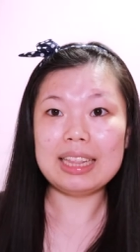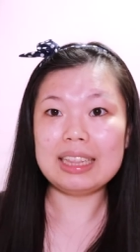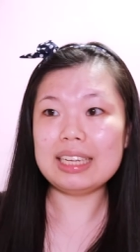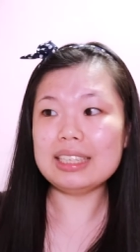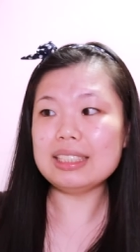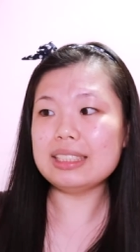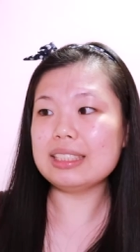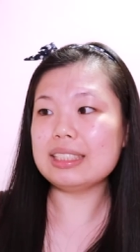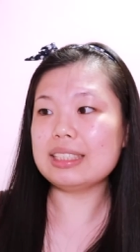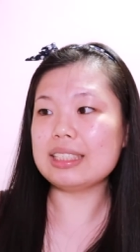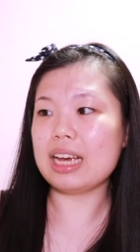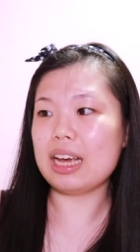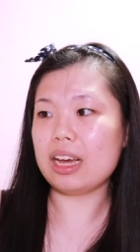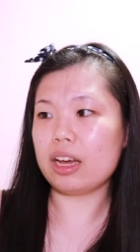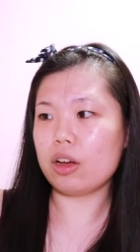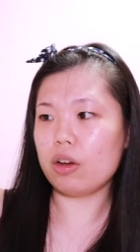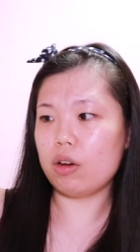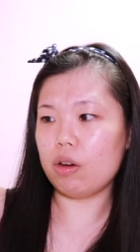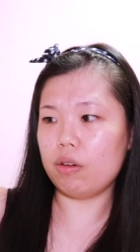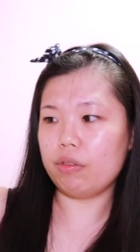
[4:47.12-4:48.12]
This I
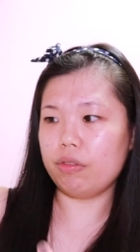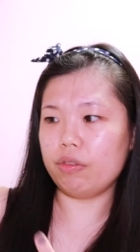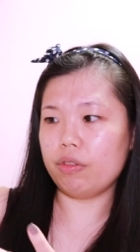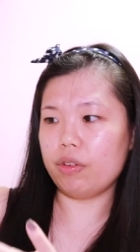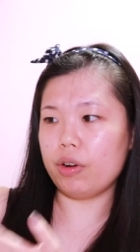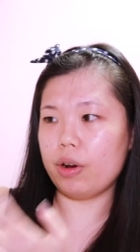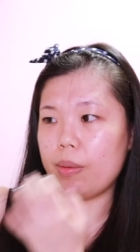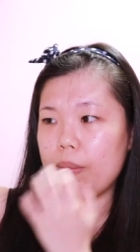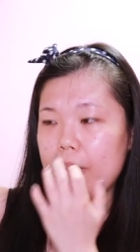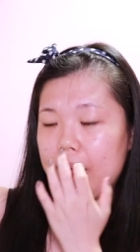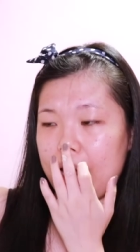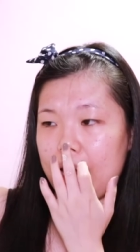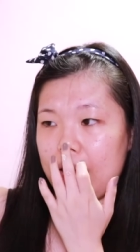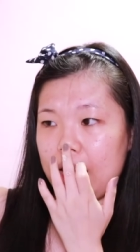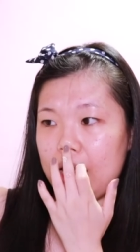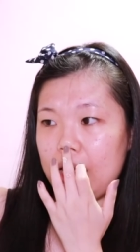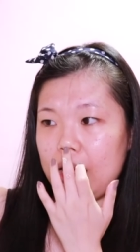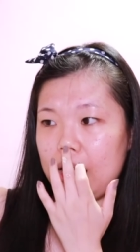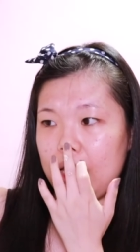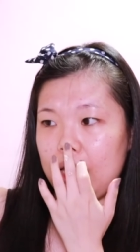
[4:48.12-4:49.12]
got from
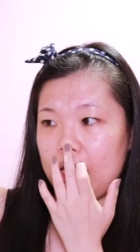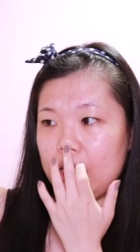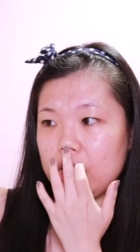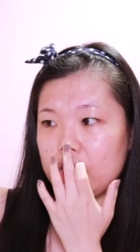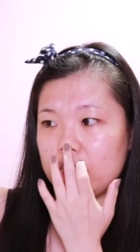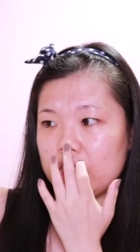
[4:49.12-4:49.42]
a